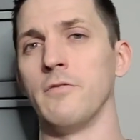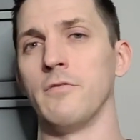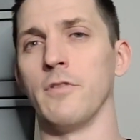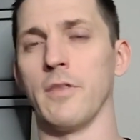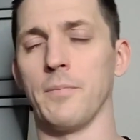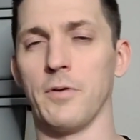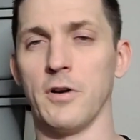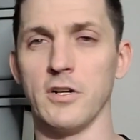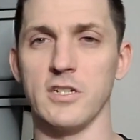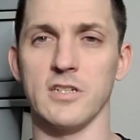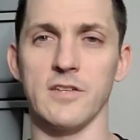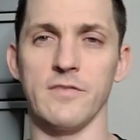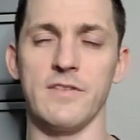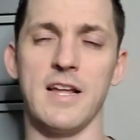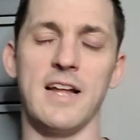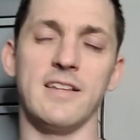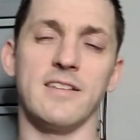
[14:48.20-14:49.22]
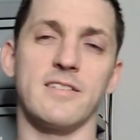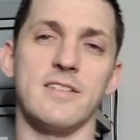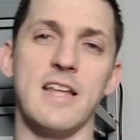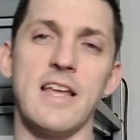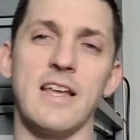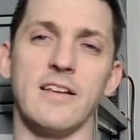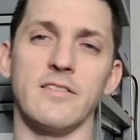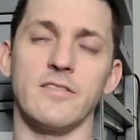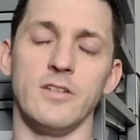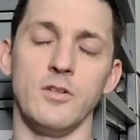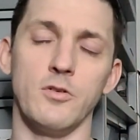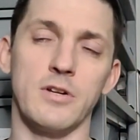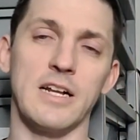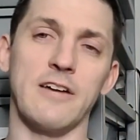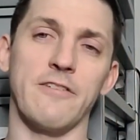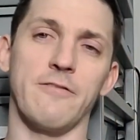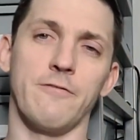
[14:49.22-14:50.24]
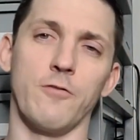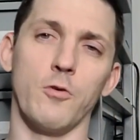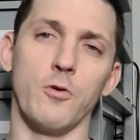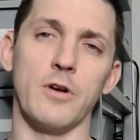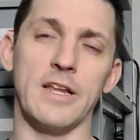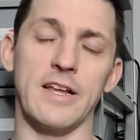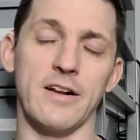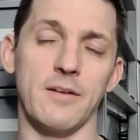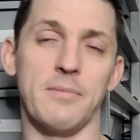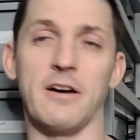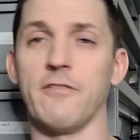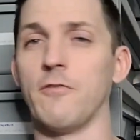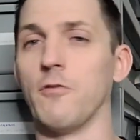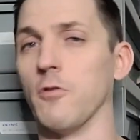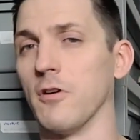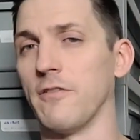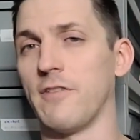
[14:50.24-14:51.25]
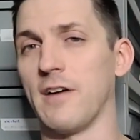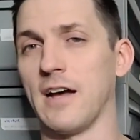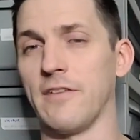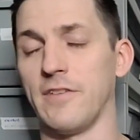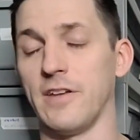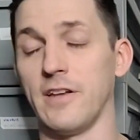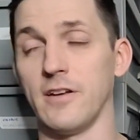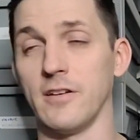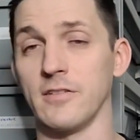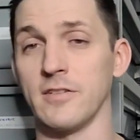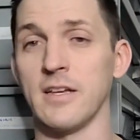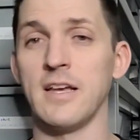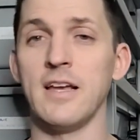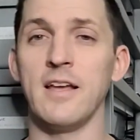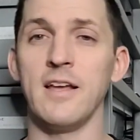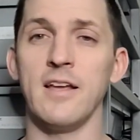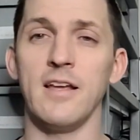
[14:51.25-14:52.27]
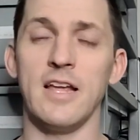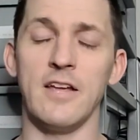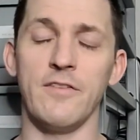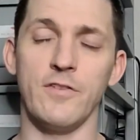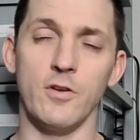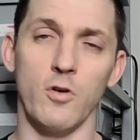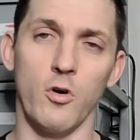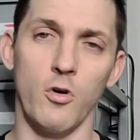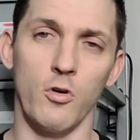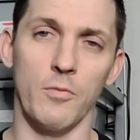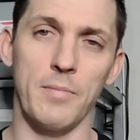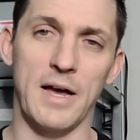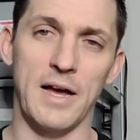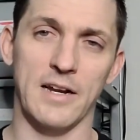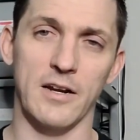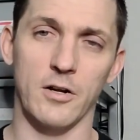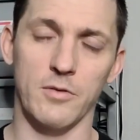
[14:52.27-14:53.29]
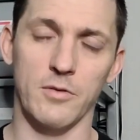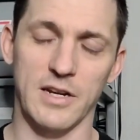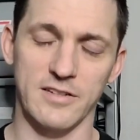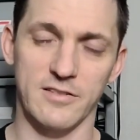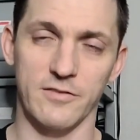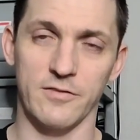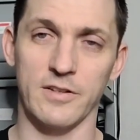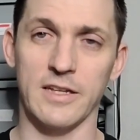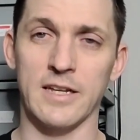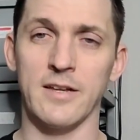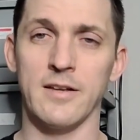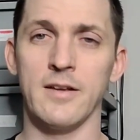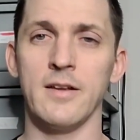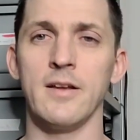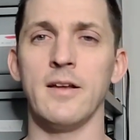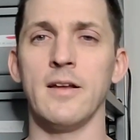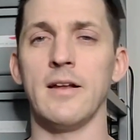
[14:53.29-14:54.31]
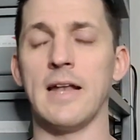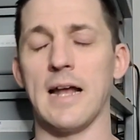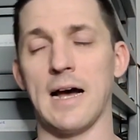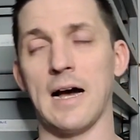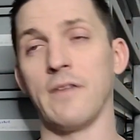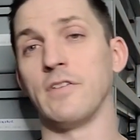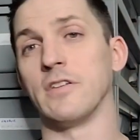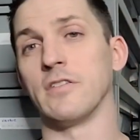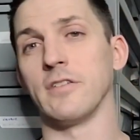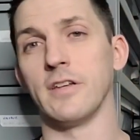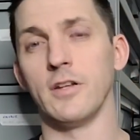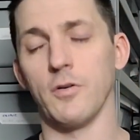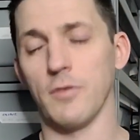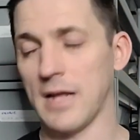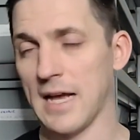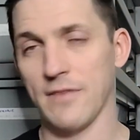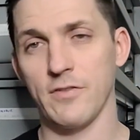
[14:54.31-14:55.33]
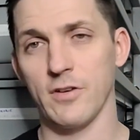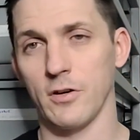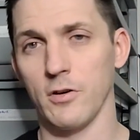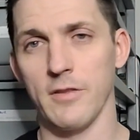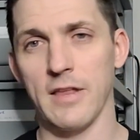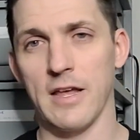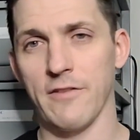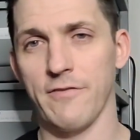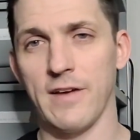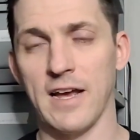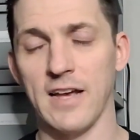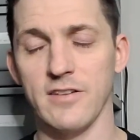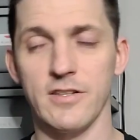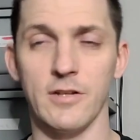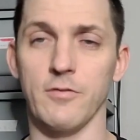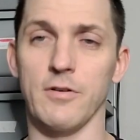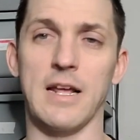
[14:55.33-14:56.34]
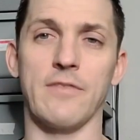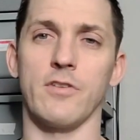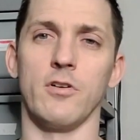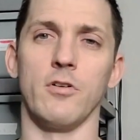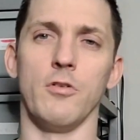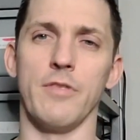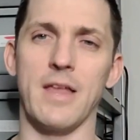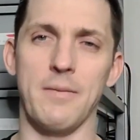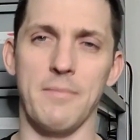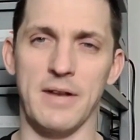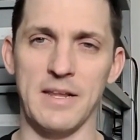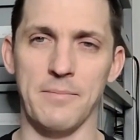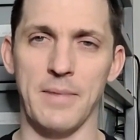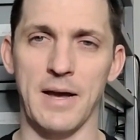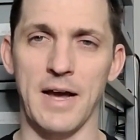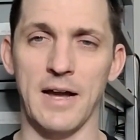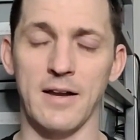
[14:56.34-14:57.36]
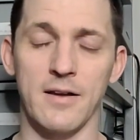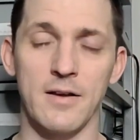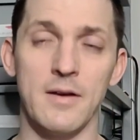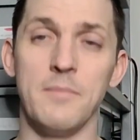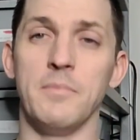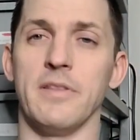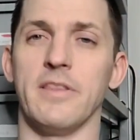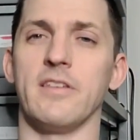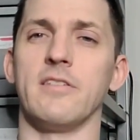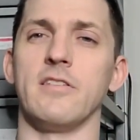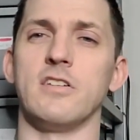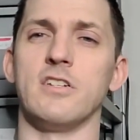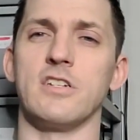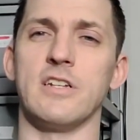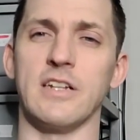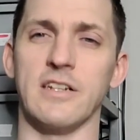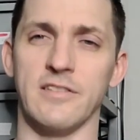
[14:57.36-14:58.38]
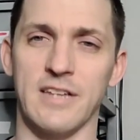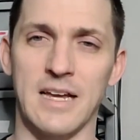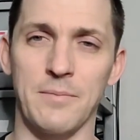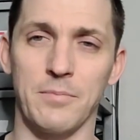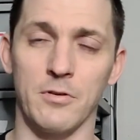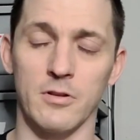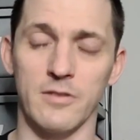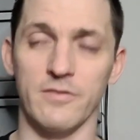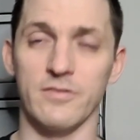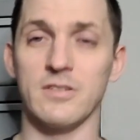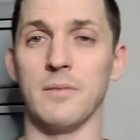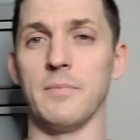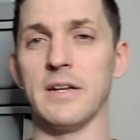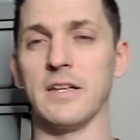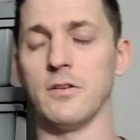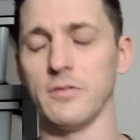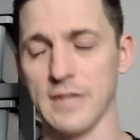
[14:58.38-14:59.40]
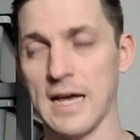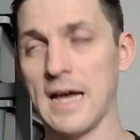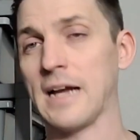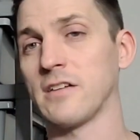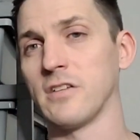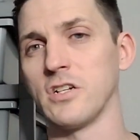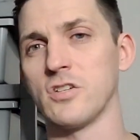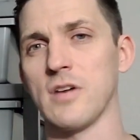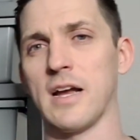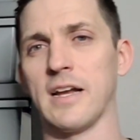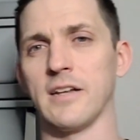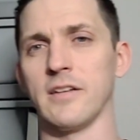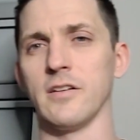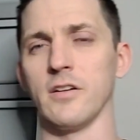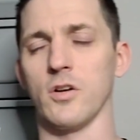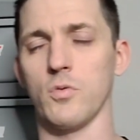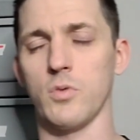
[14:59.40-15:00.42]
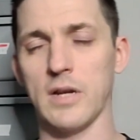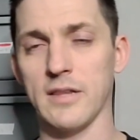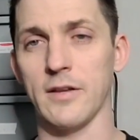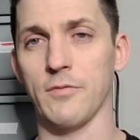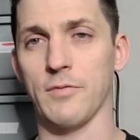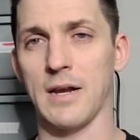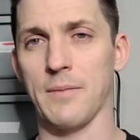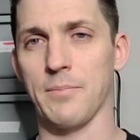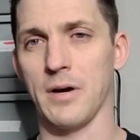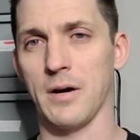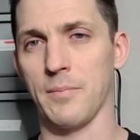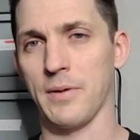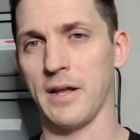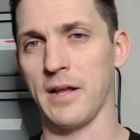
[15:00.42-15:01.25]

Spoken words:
For the purchase of 10 snakes, you can have 40 in about 4 or 5 years if you hold back aggressively. Now, obviously, you don't have to grow that fast, you don't have to hold that many back, but this is just an example of somebody who's actually trying to quickly ramp up